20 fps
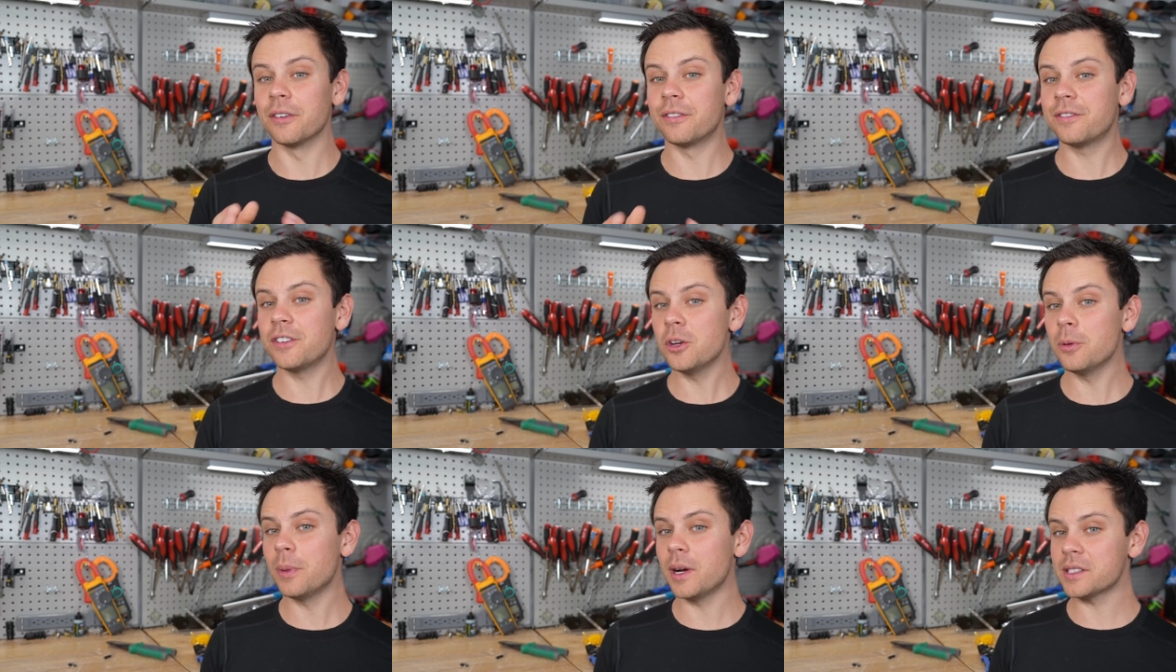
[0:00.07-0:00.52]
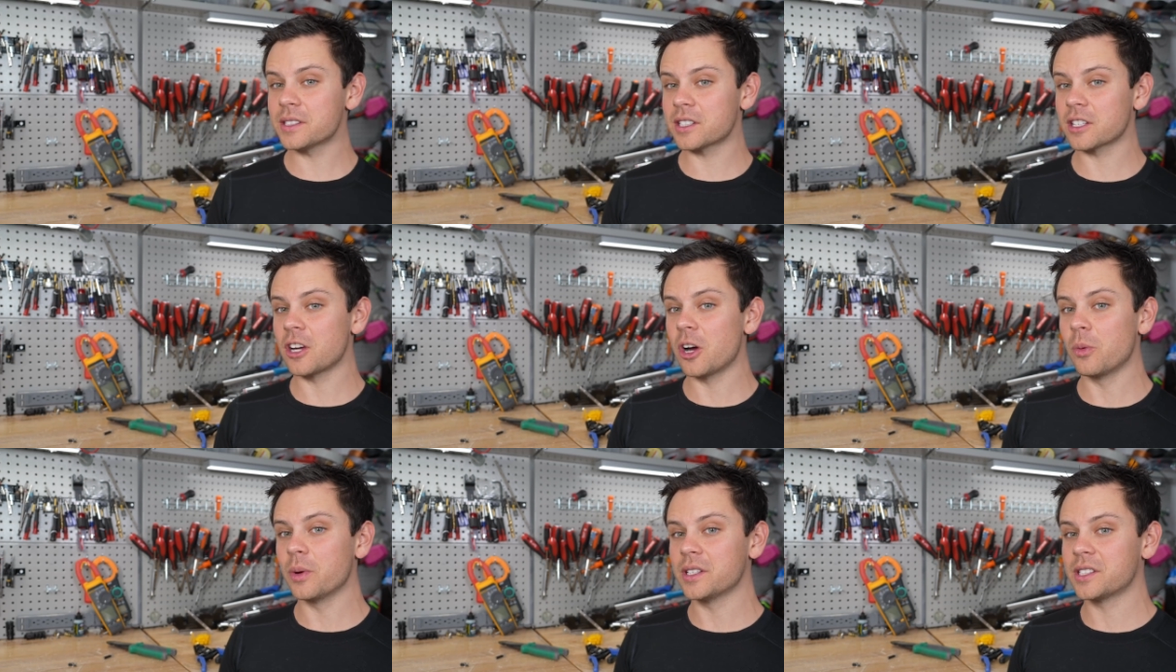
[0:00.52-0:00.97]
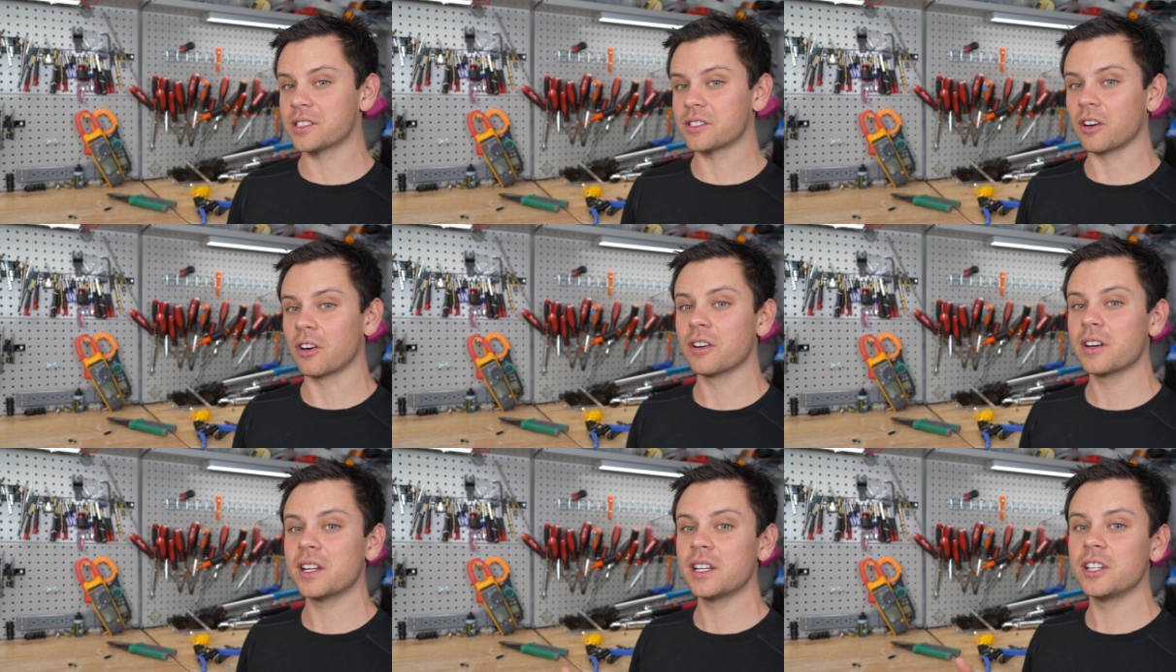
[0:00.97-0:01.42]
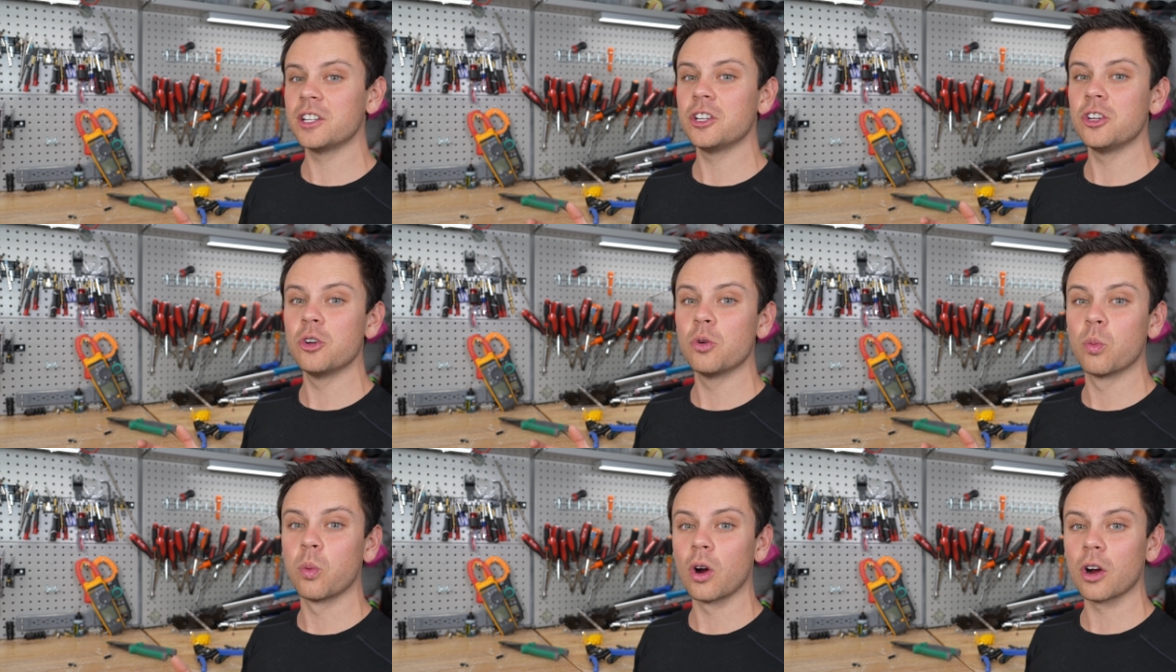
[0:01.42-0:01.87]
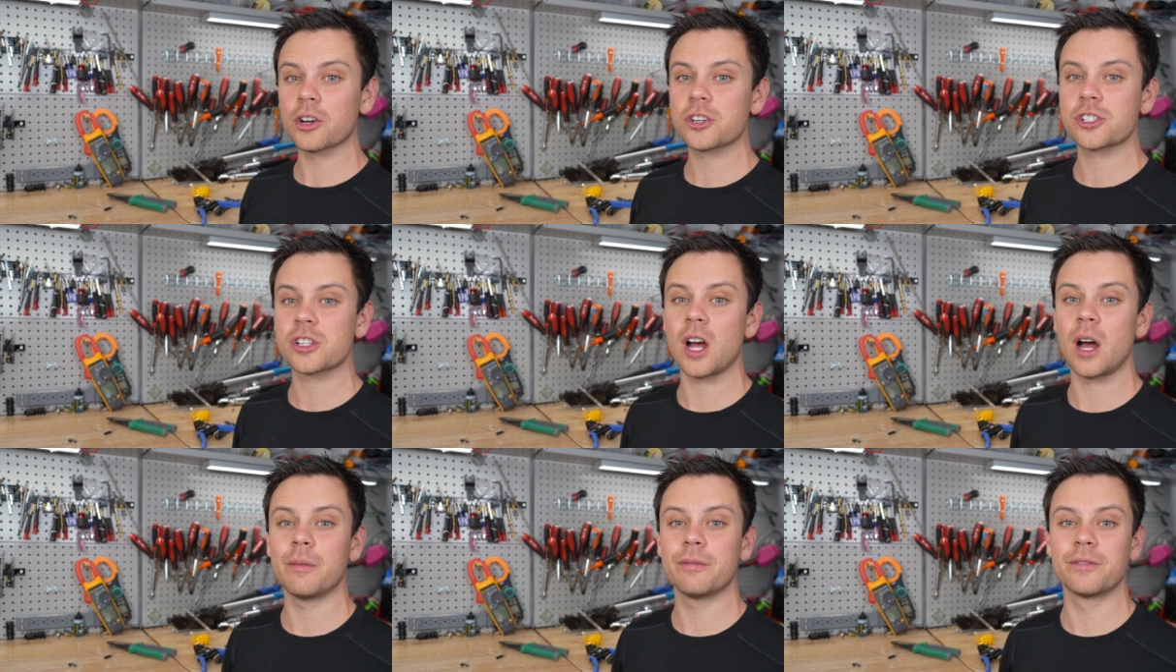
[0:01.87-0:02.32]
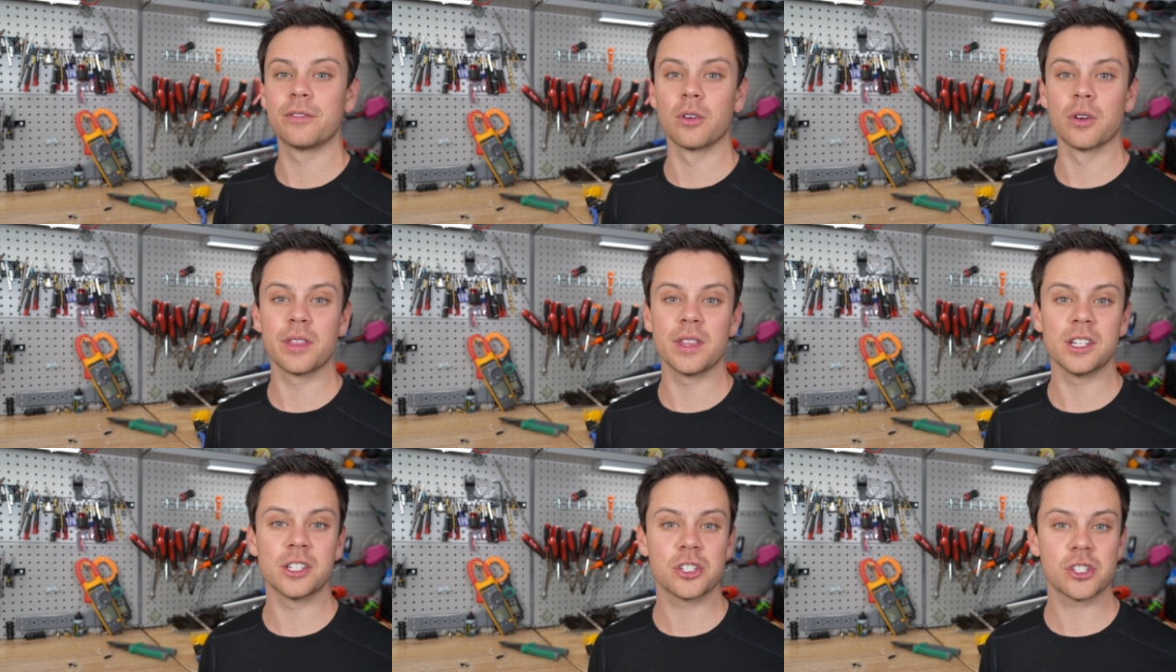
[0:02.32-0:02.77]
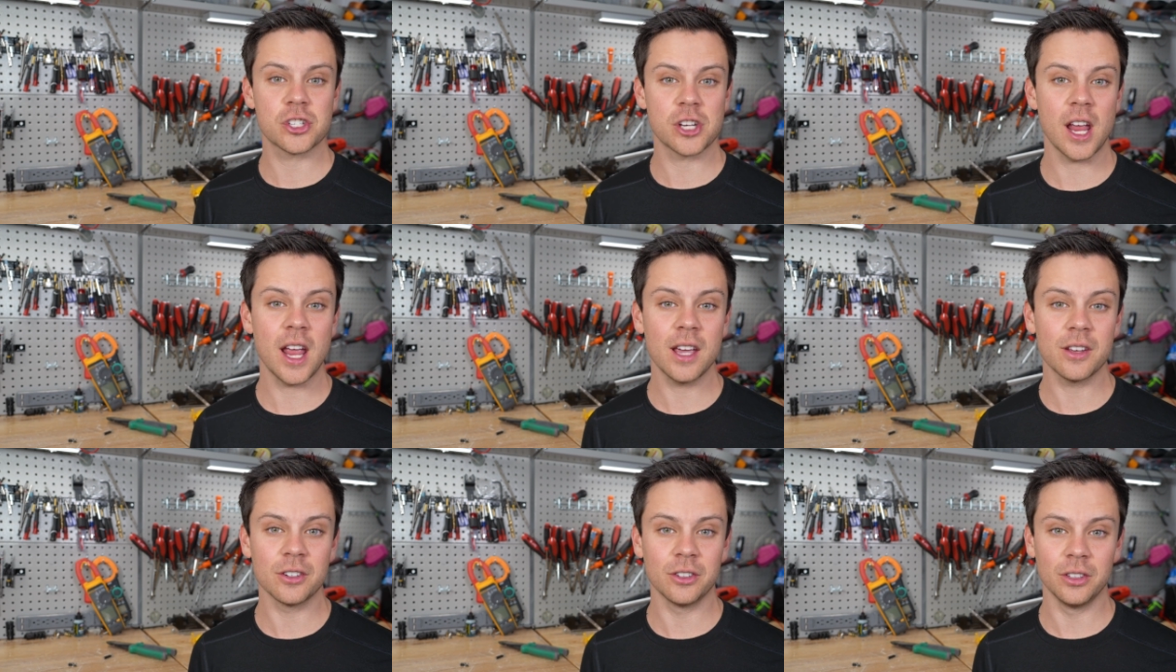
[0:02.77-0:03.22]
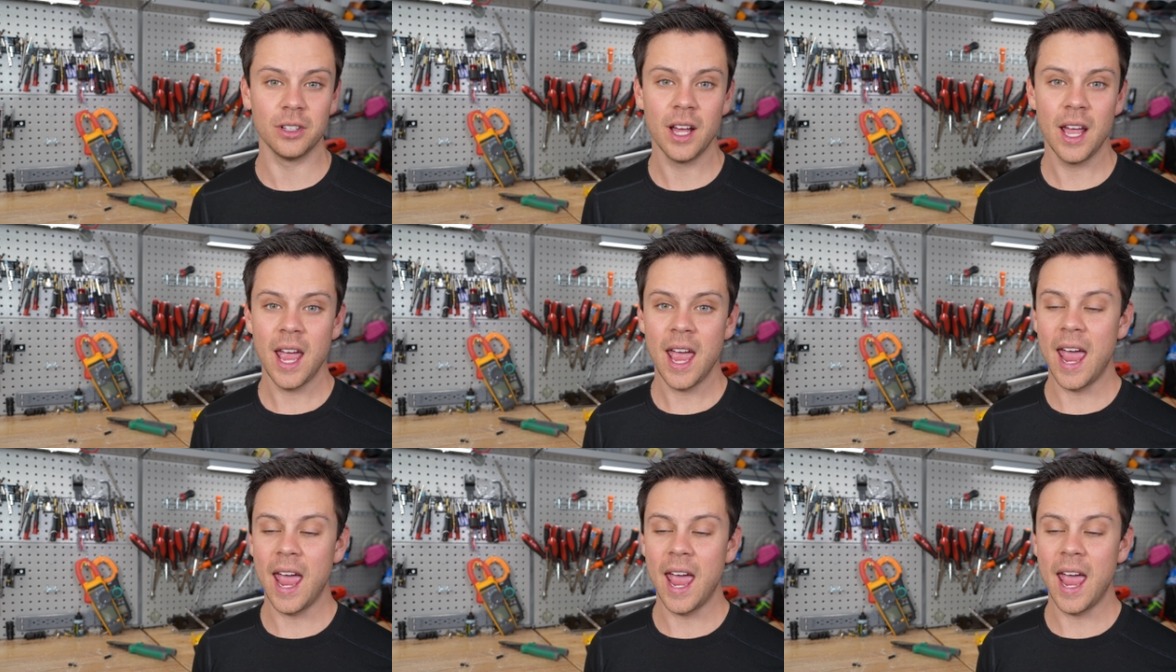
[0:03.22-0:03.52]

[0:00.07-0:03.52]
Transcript: a few months ago, we started a new workshop for this channel,